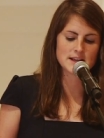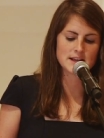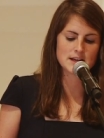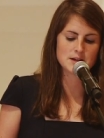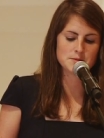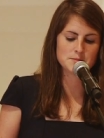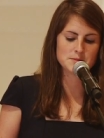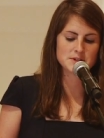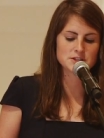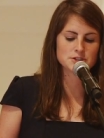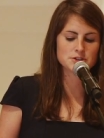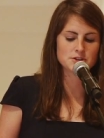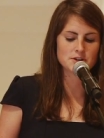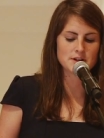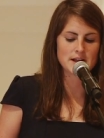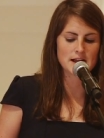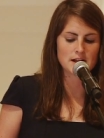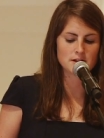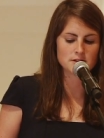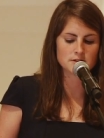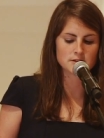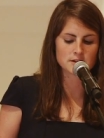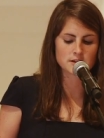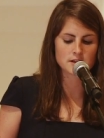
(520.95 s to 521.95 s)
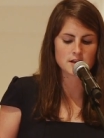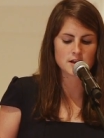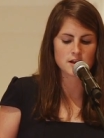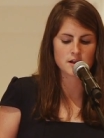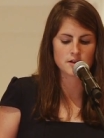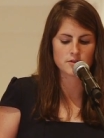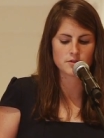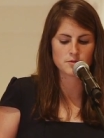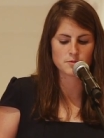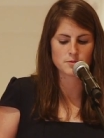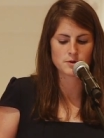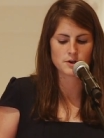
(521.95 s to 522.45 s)
and a missional outlook
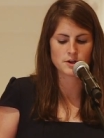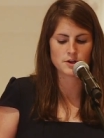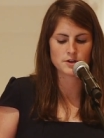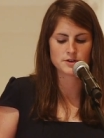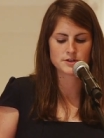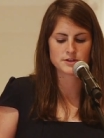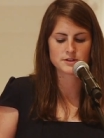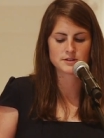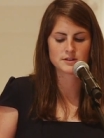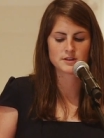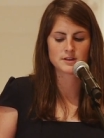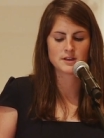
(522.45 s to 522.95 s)
on the world.